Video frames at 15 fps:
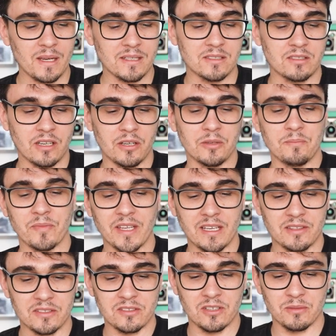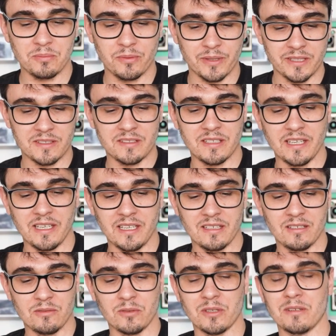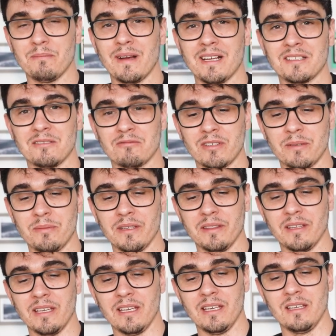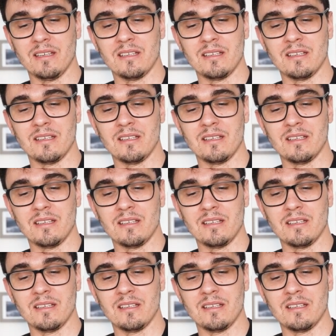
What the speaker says: So at the top, you can see we've got a massive rip in the